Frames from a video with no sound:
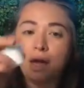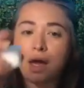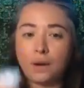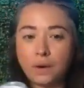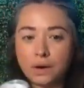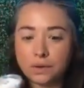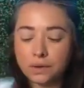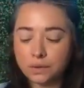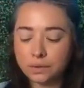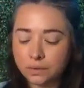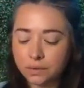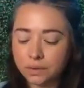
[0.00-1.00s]
our
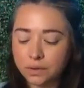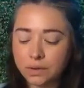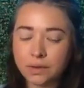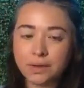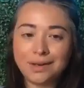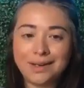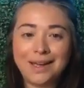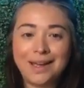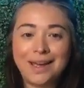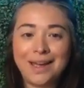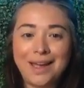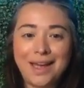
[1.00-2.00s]
glue,
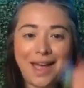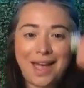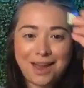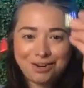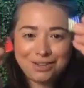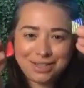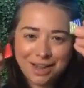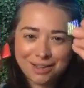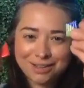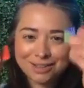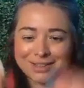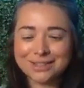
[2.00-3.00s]
and our
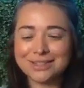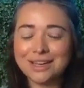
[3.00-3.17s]
tile.